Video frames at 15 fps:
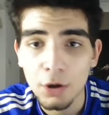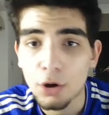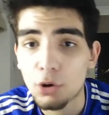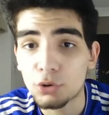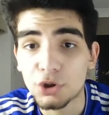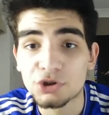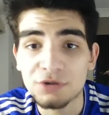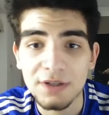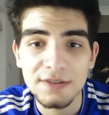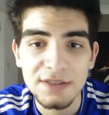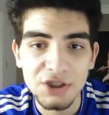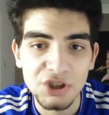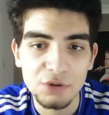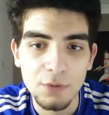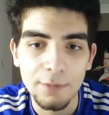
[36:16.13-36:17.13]
on a
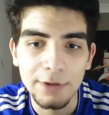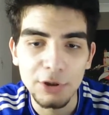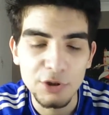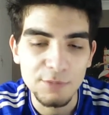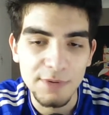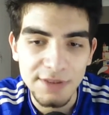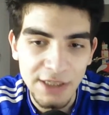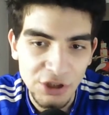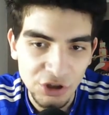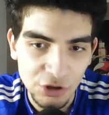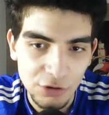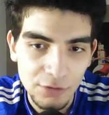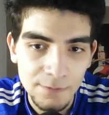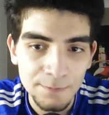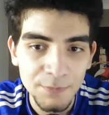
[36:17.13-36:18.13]
transition, when we lose
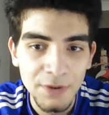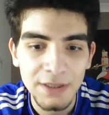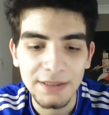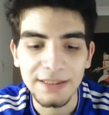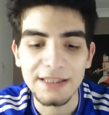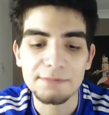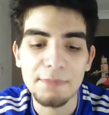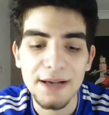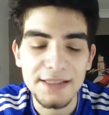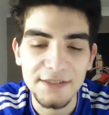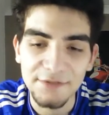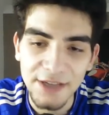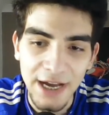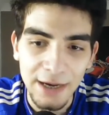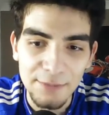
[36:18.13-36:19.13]
possession, there's massive
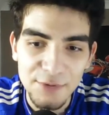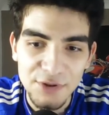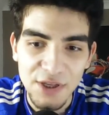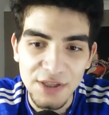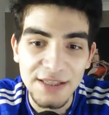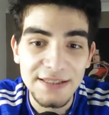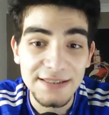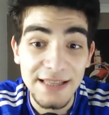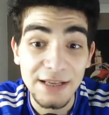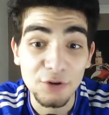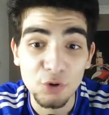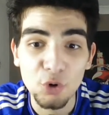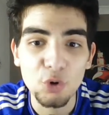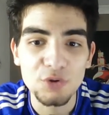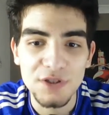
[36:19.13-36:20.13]
gaps, and this then
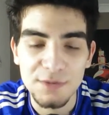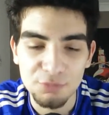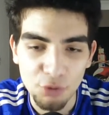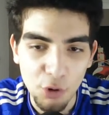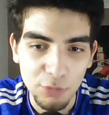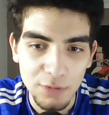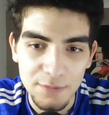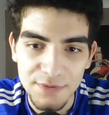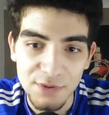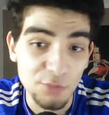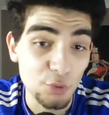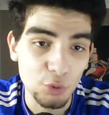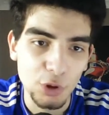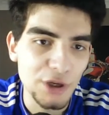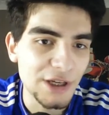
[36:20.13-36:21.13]
causes problems and
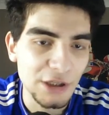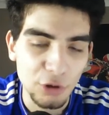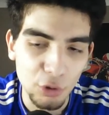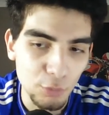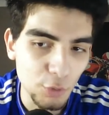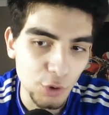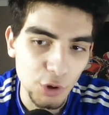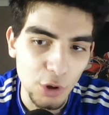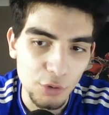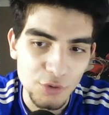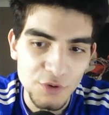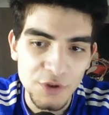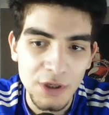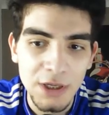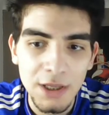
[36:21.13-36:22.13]
will leak a lot more
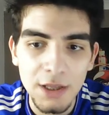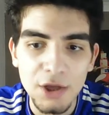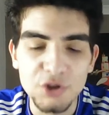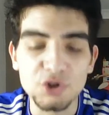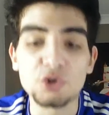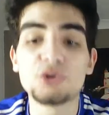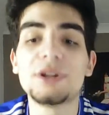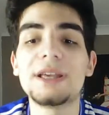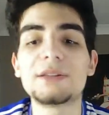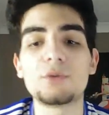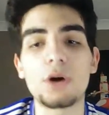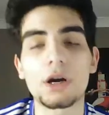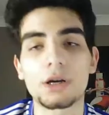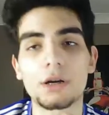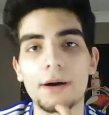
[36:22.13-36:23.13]
goals. So you need
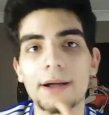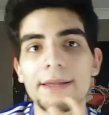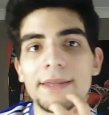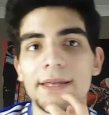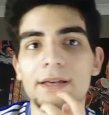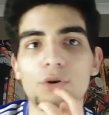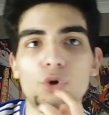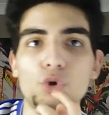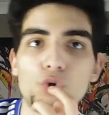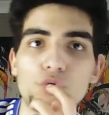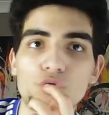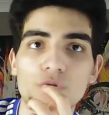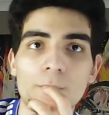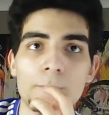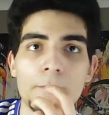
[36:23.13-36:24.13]
a guy there
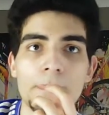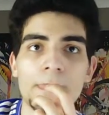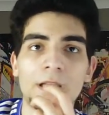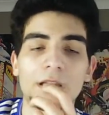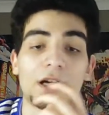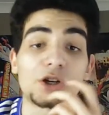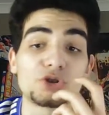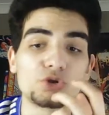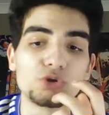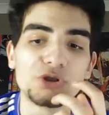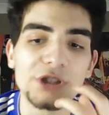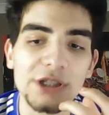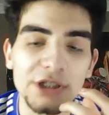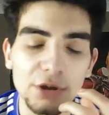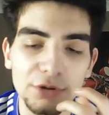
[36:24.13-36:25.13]
who's like a
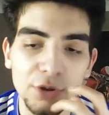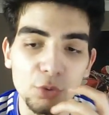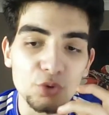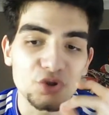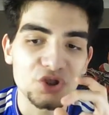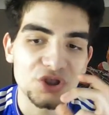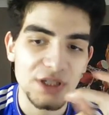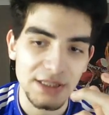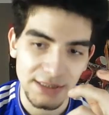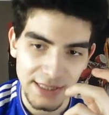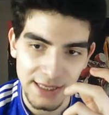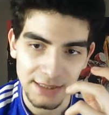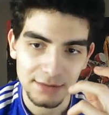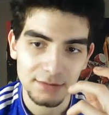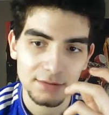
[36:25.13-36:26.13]
Jorginho that will sit
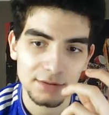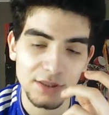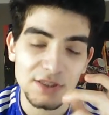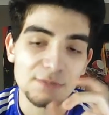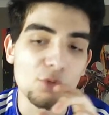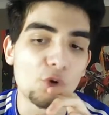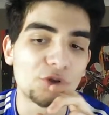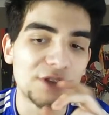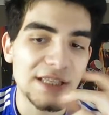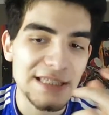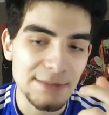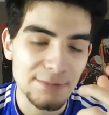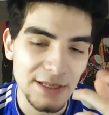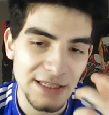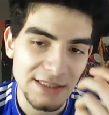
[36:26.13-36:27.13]
there, that's more
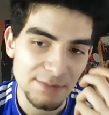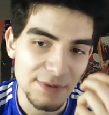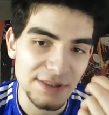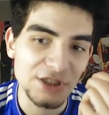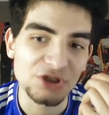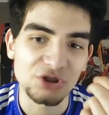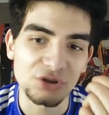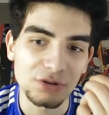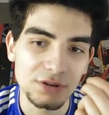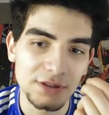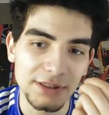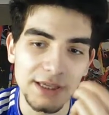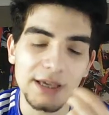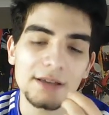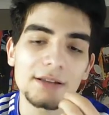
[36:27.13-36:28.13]
disciplined in his position,
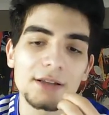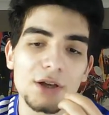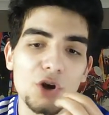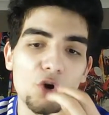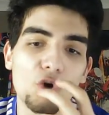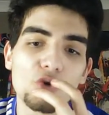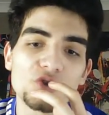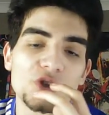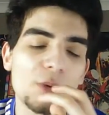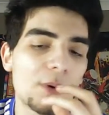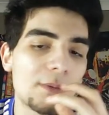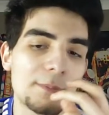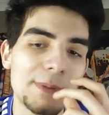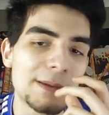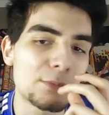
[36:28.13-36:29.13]
yeah? Or someone
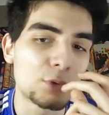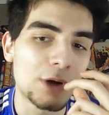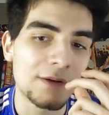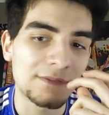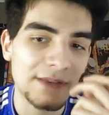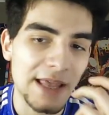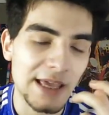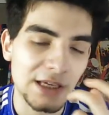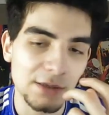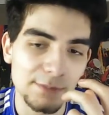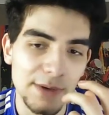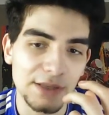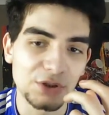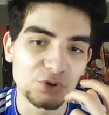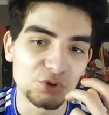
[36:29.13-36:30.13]
a bit more athletic
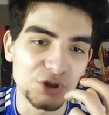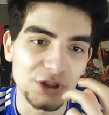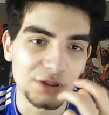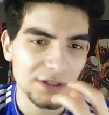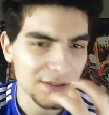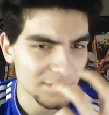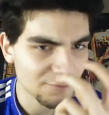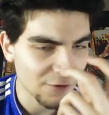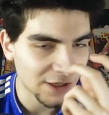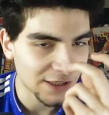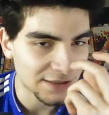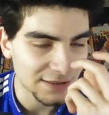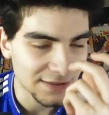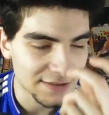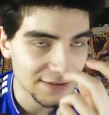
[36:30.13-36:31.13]
compared to Jorginho that's ready
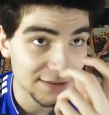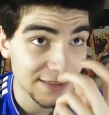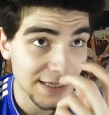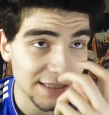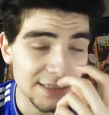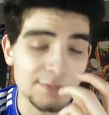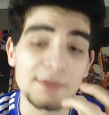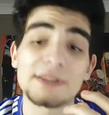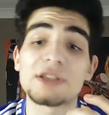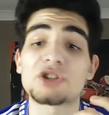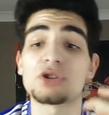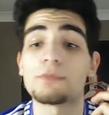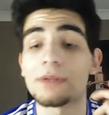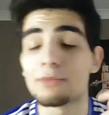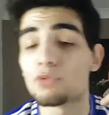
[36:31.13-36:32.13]
to sit in his
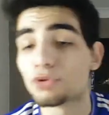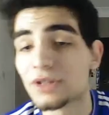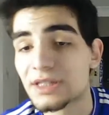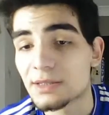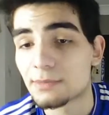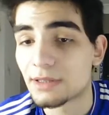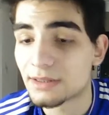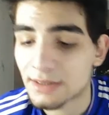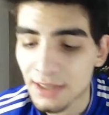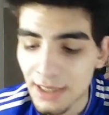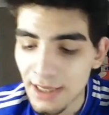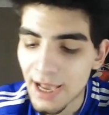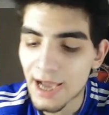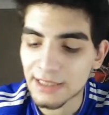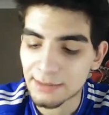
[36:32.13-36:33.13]
position, be more disciplined,
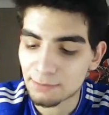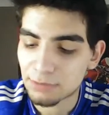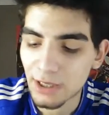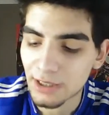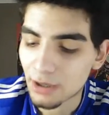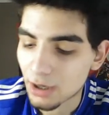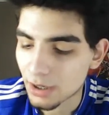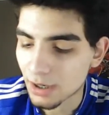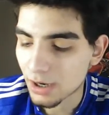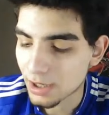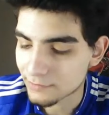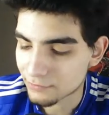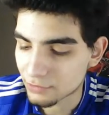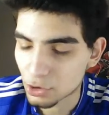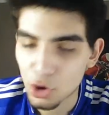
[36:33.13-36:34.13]
and then play
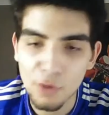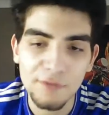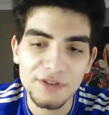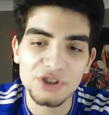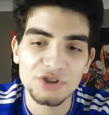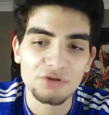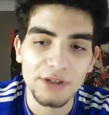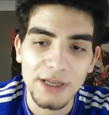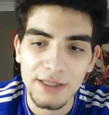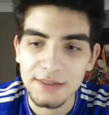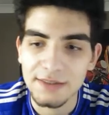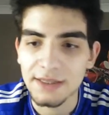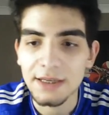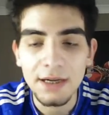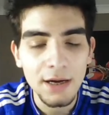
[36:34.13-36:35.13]
either a Kovacic or a
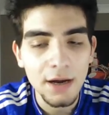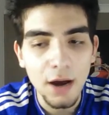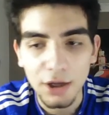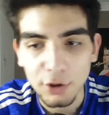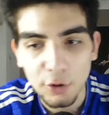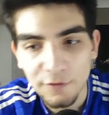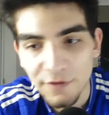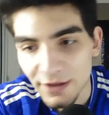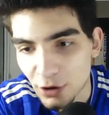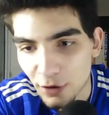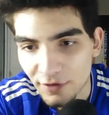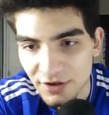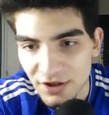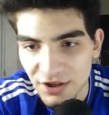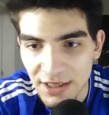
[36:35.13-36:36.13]
Kante. I don't think
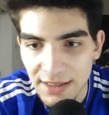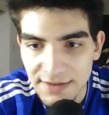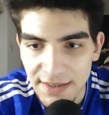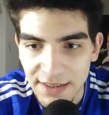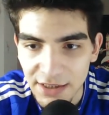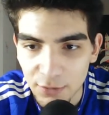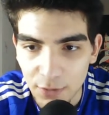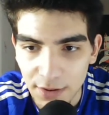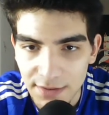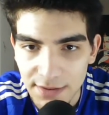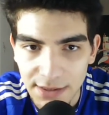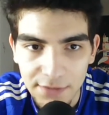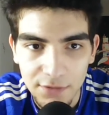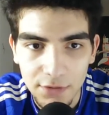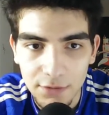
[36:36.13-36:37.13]
Kovacic and Kante can work
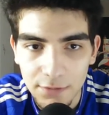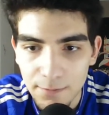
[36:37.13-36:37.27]
together.